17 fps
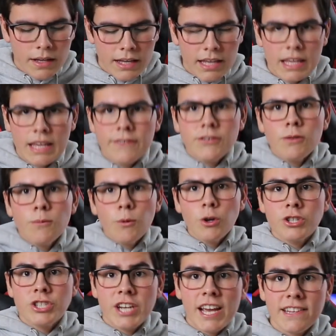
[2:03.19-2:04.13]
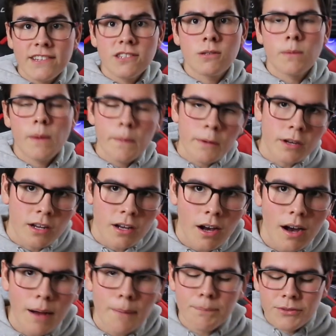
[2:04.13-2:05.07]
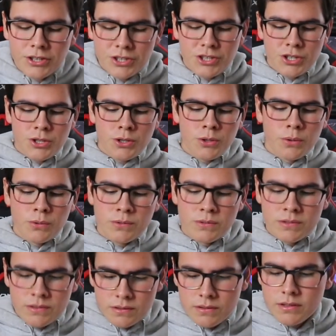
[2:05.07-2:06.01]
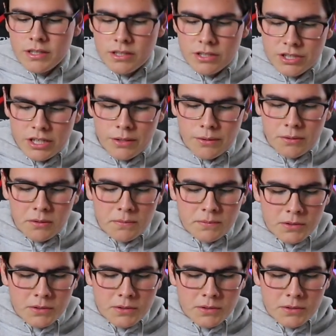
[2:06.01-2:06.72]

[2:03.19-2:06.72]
gives you more chances to be able to cop the shoes in general.